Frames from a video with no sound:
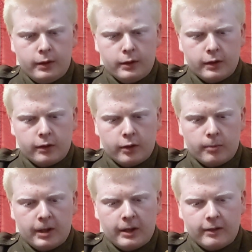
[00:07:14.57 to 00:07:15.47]
just so
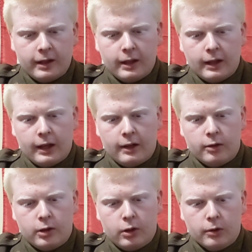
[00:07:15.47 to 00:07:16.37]
nobody can see it, and it
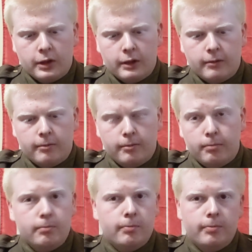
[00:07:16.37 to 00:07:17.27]
will hold in
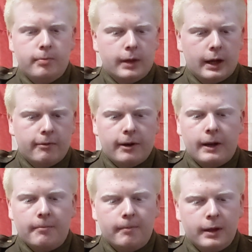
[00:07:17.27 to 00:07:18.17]
fine.